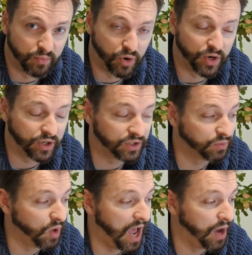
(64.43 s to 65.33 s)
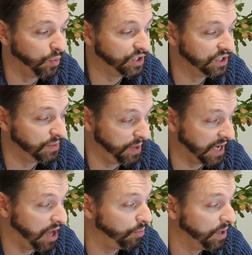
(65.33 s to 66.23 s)
products, which is a big
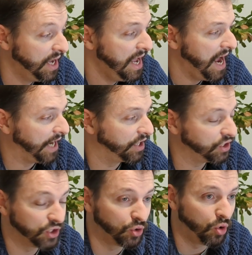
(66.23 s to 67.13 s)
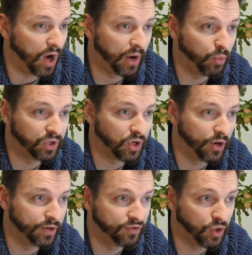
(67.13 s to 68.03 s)
help. And I just thought I would
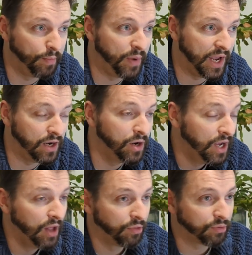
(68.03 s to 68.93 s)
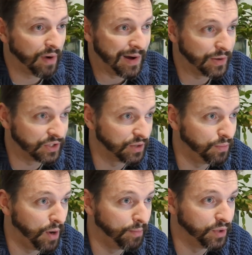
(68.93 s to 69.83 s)
kind of jump in, throw out some
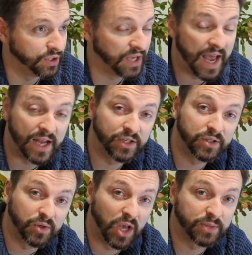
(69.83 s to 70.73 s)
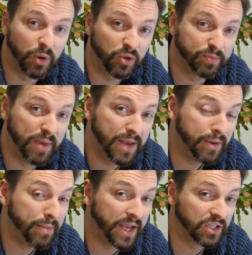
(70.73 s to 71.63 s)
numbers, and I suppose
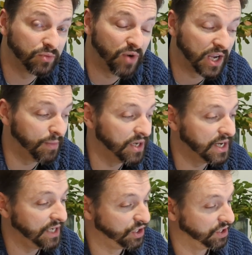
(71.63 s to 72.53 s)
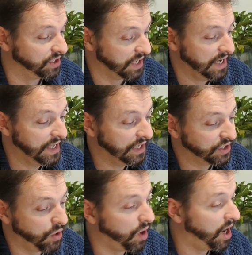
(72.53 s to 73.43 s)
maybe make some recommendations.
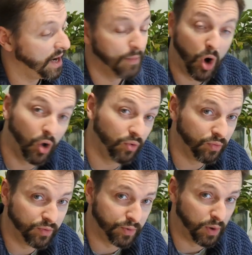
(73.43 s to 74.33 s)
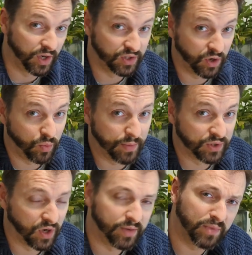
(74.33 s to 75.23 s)
So I am on the Paizo
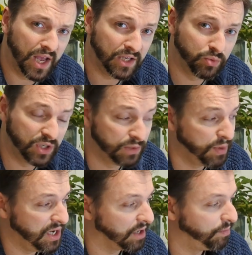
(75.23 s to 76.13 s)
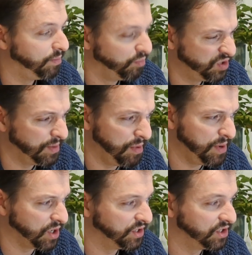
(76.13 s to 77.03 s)
website as we speak, simply
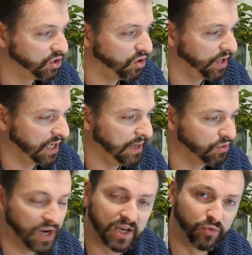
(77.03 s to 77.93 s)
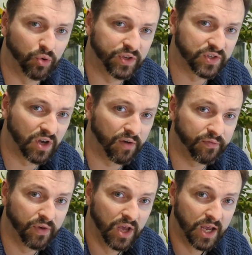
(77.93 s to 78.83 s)
because to try and keep track of all this
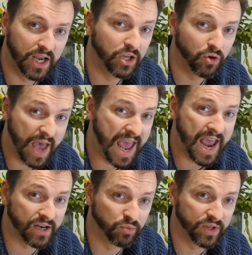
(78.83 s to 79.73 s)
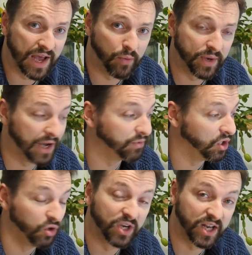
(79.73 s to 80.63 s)
stuff in your head without being able to
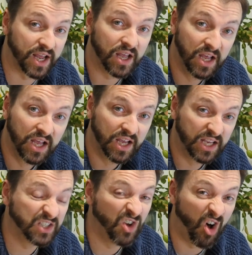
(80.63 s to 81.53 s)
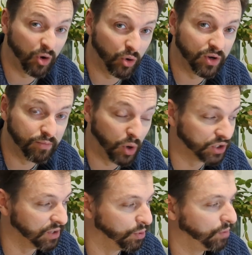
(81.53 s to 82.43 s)
look at it is nigh on
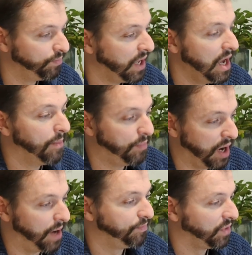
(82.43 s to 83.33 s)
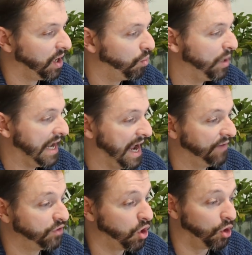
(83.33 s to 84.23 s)
impossible. But we
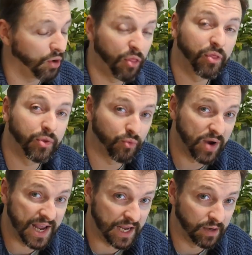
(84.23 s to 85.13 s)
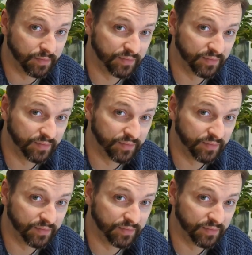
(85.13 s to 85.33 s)
have got three